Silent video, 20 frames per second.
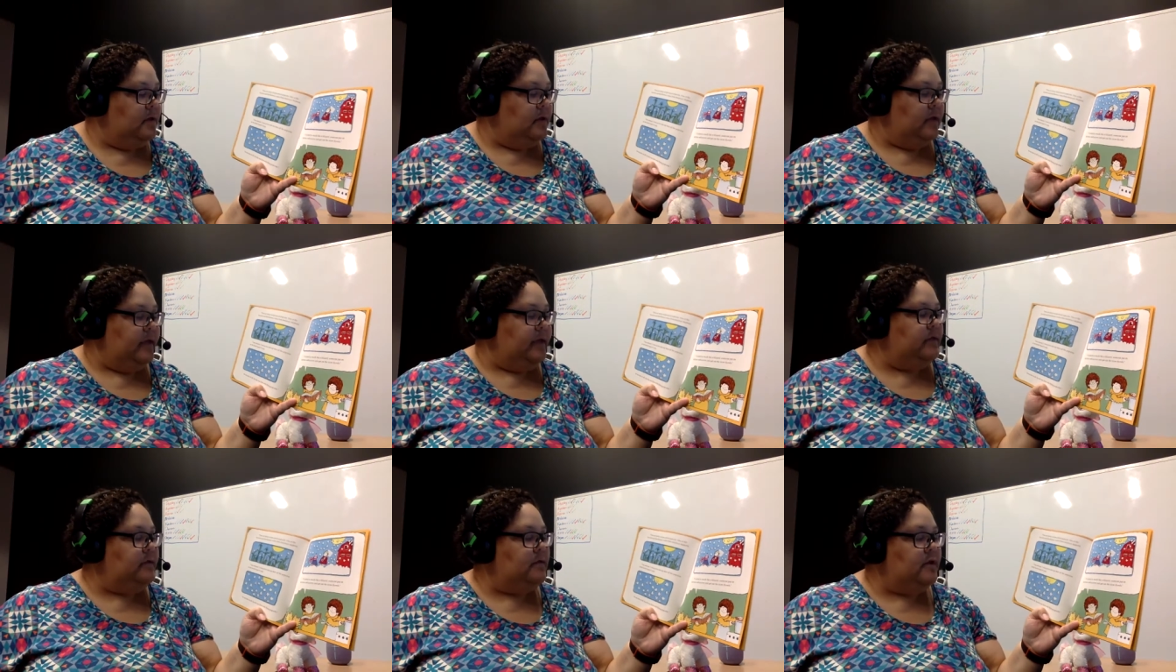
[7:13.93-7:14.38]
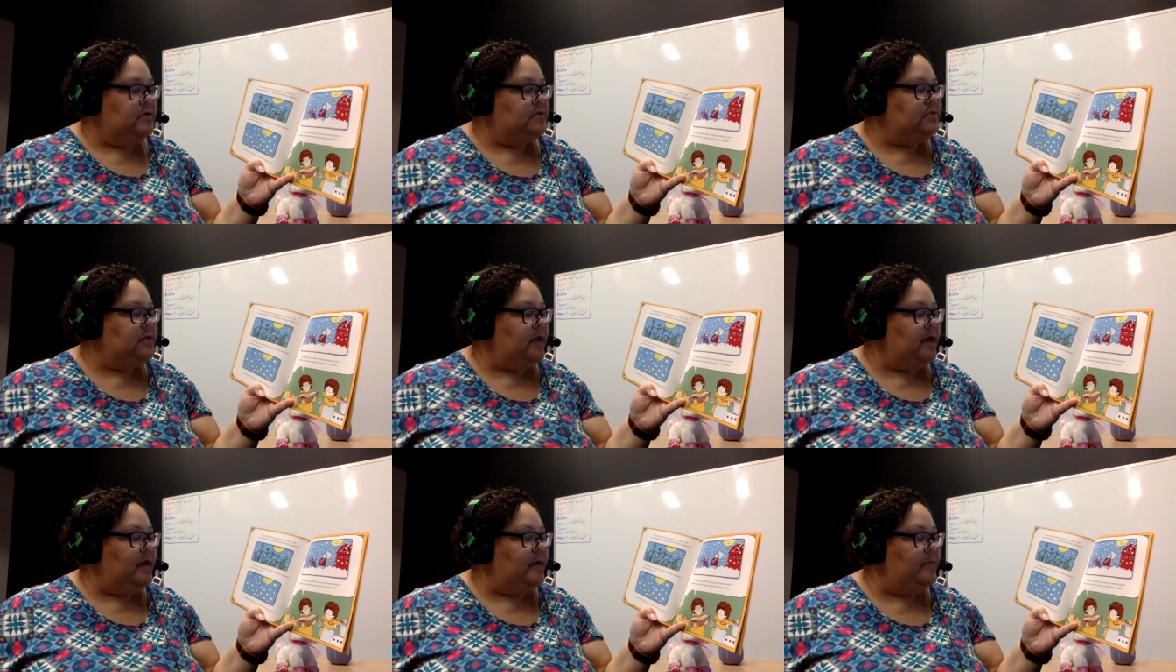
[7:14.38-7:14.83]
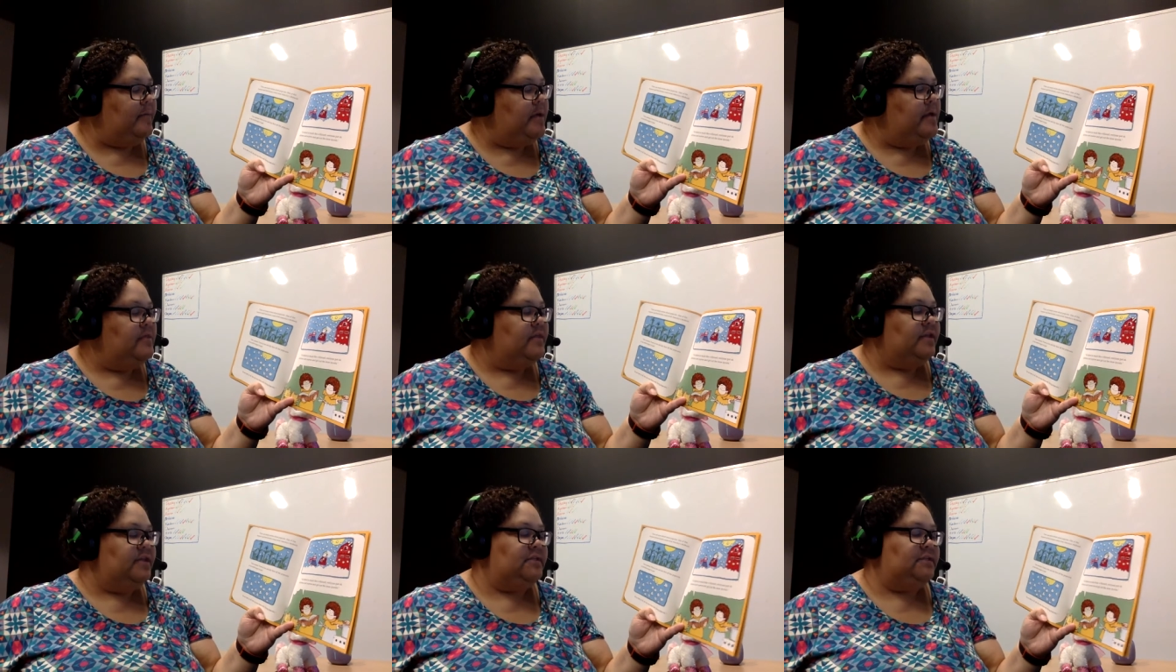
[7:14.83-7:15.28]
In no time,
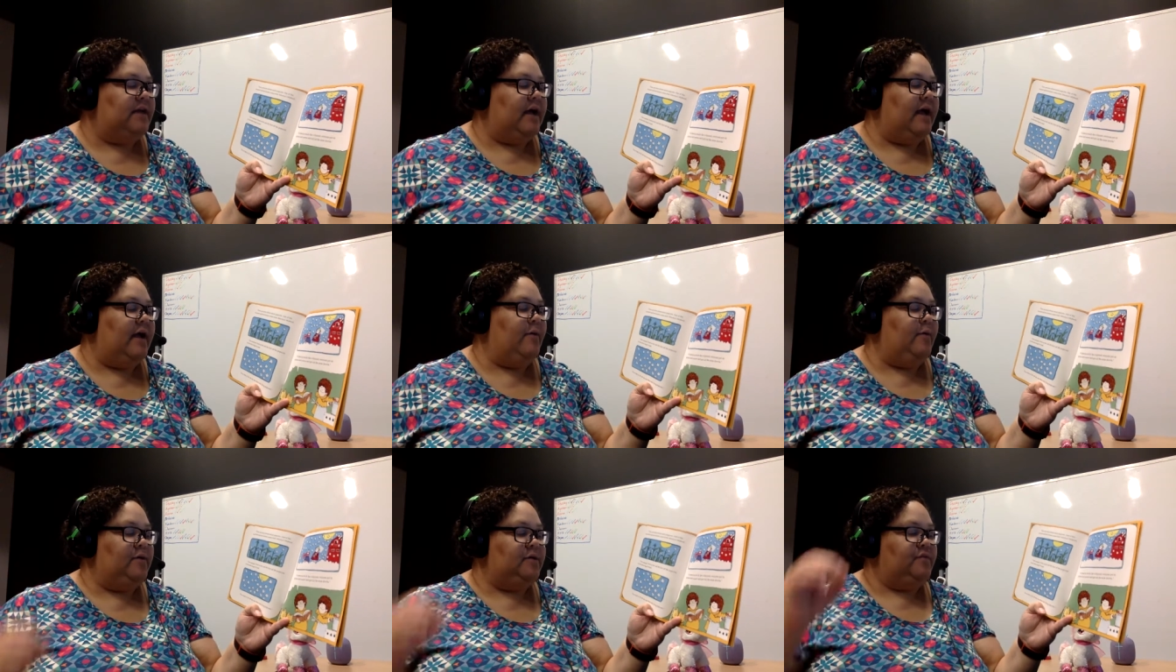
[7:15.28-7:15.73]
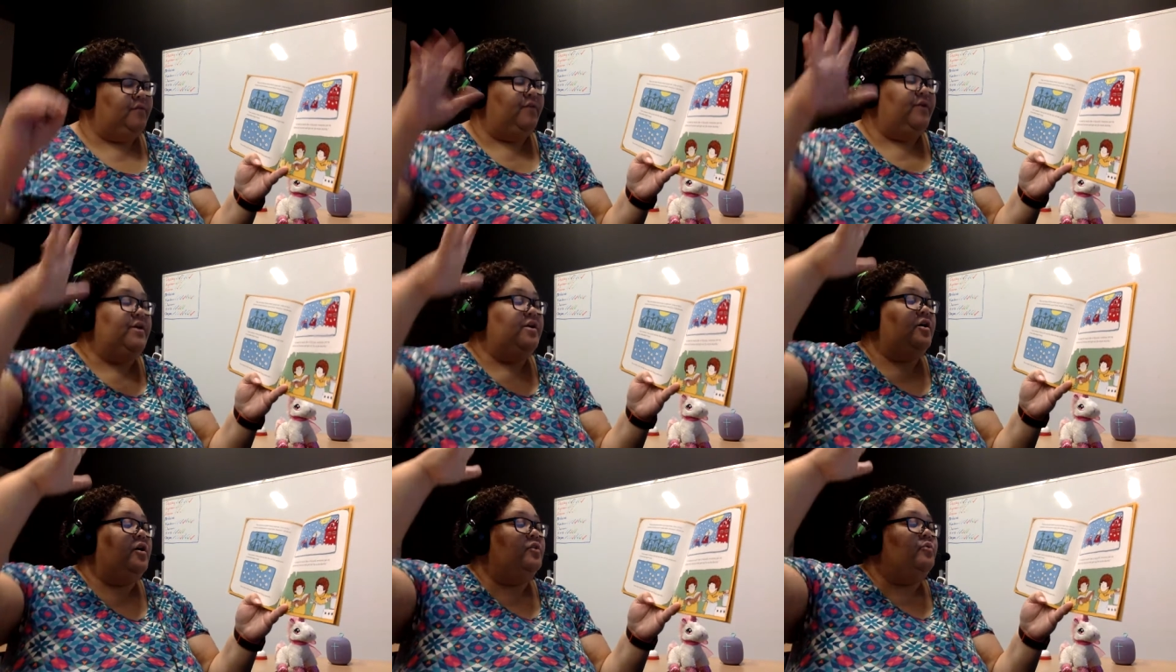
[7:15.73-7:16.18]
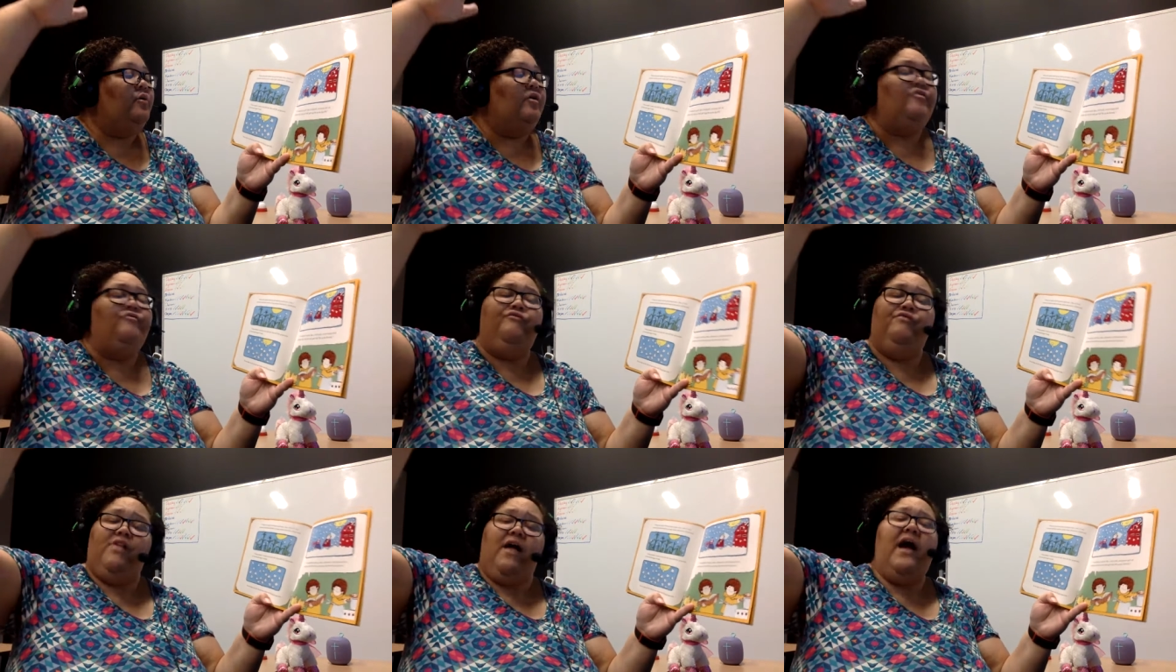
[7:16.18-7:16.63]
the sky was filled
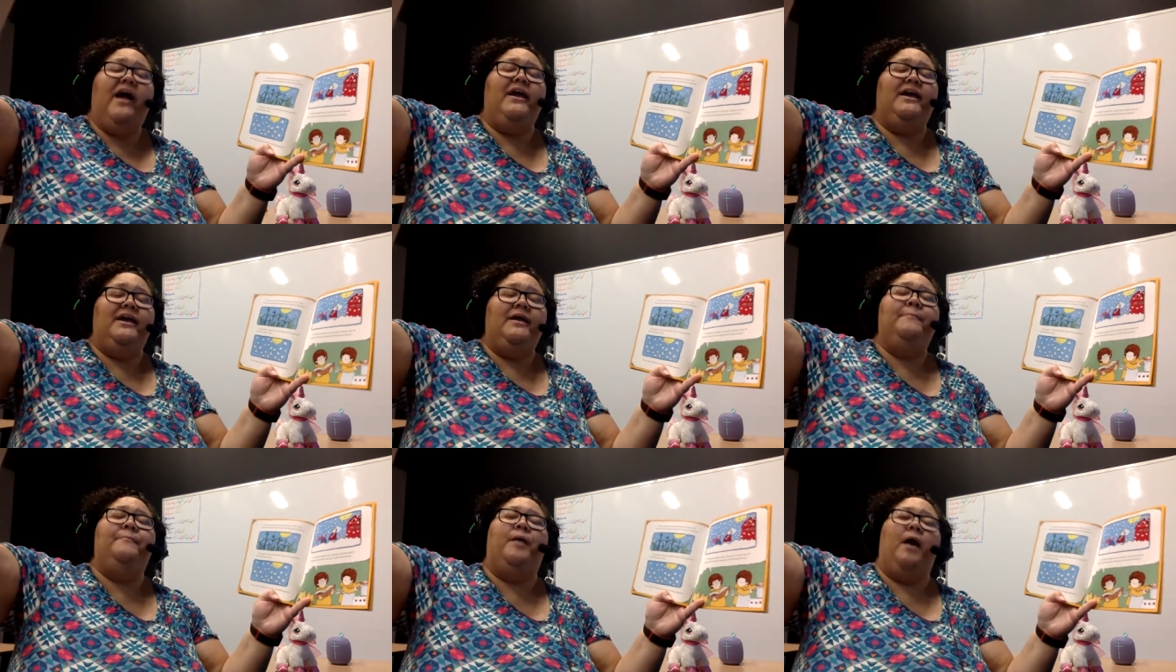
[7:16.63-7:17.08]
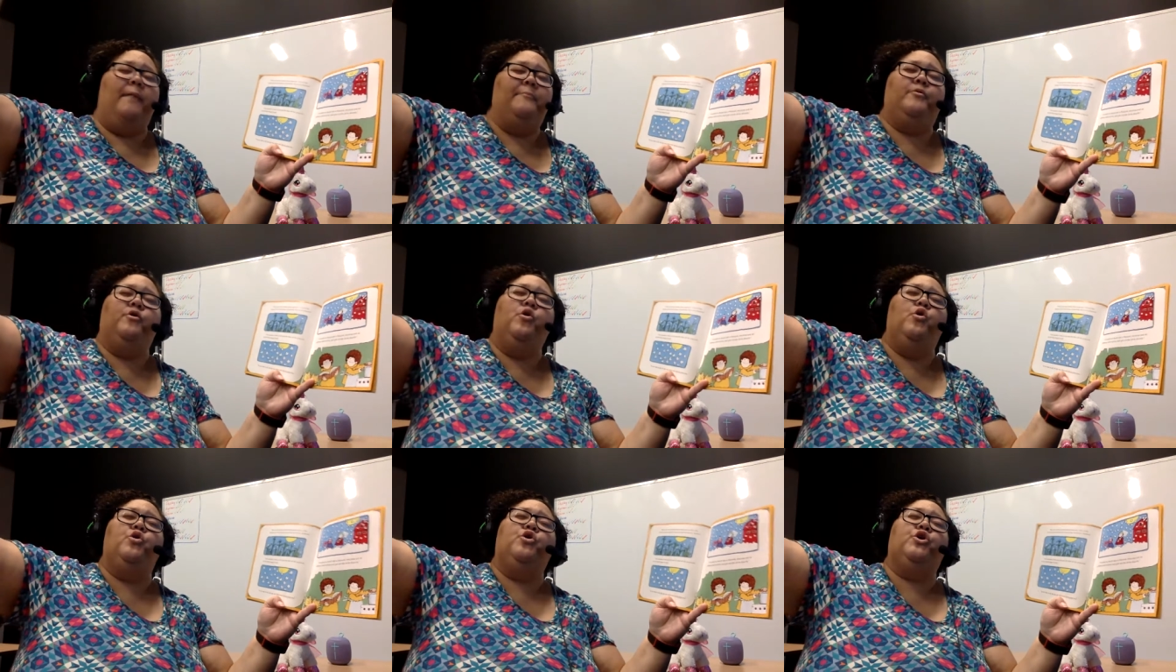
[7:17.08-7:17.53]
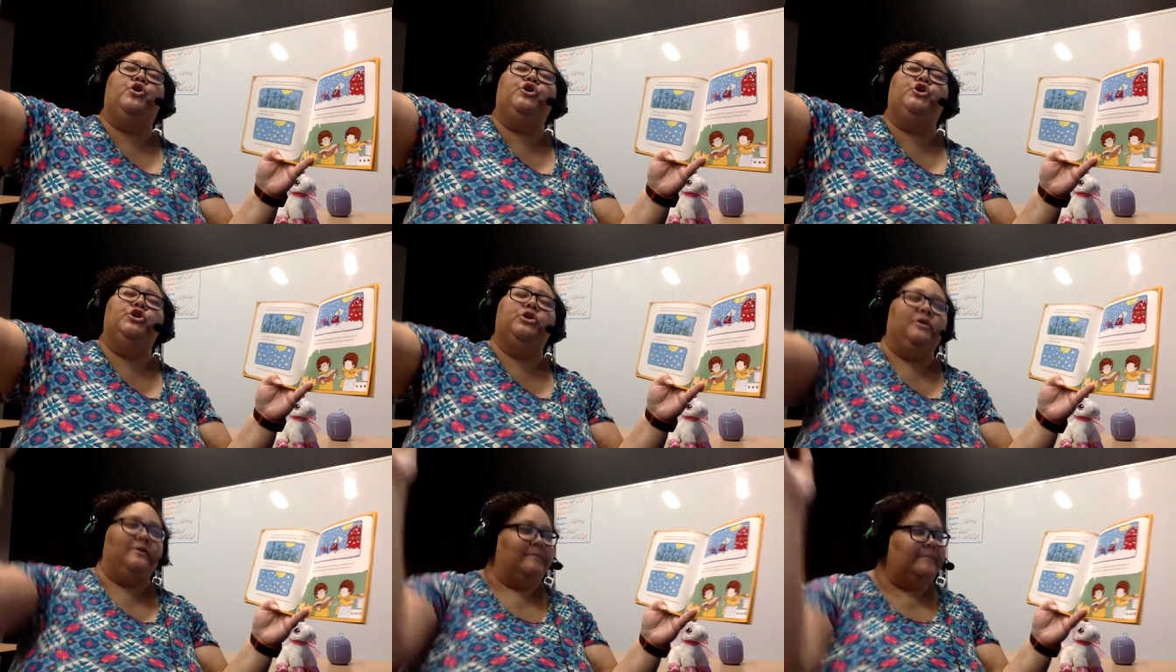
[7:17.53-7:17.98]
with flying
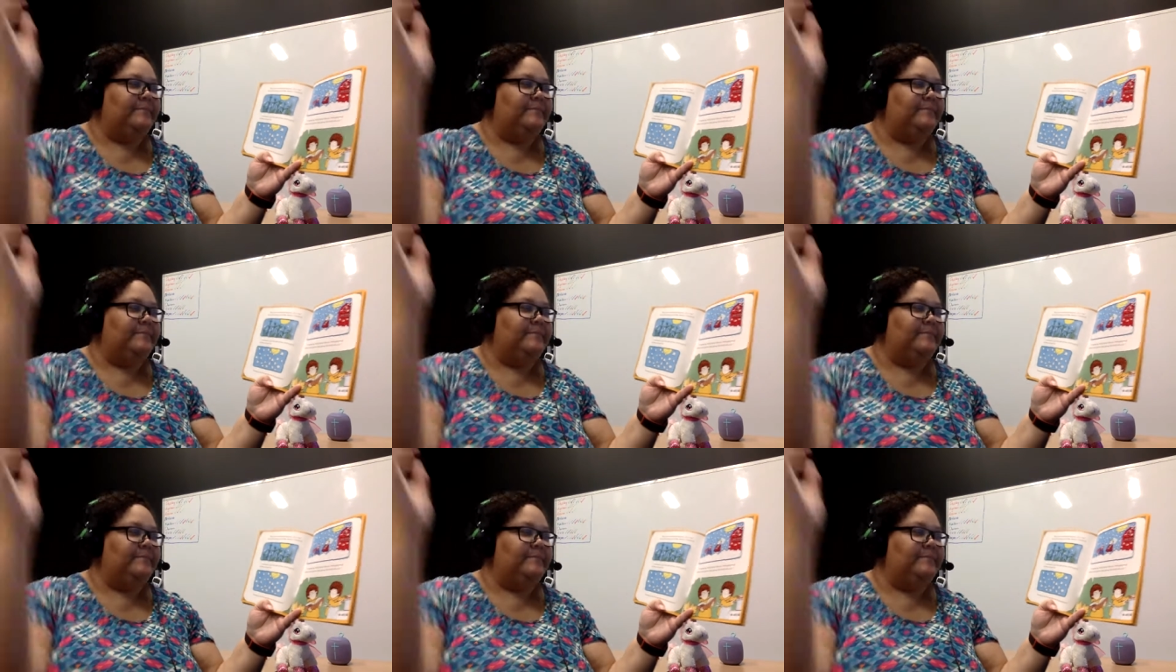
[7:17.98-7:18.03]
popcorn.